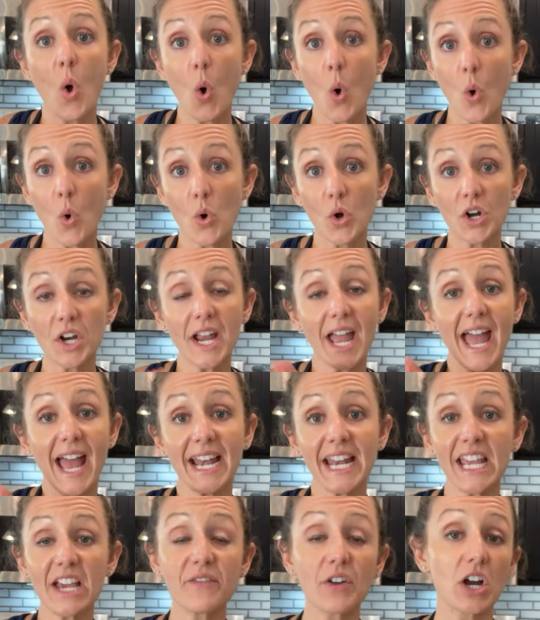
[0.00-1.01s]
or
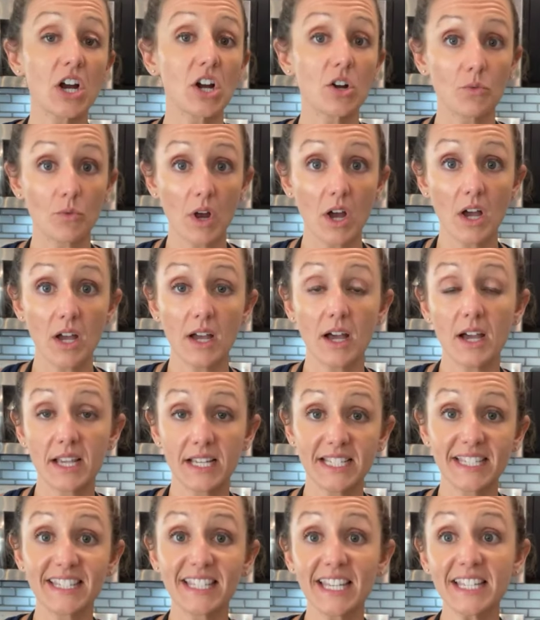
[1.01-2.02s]
any of our
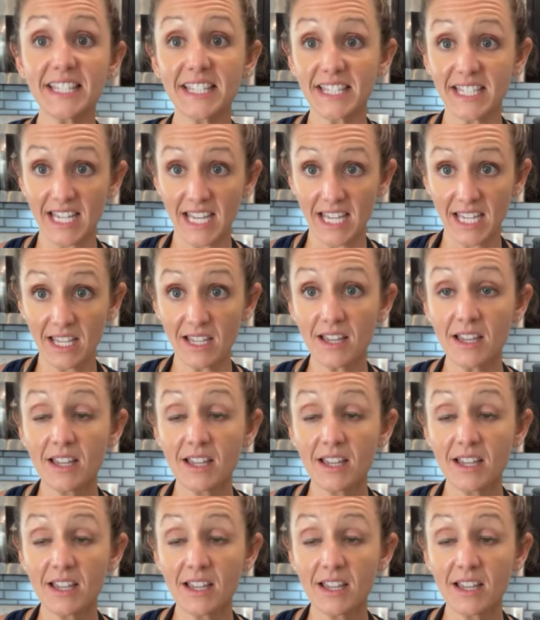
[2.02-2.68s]
existing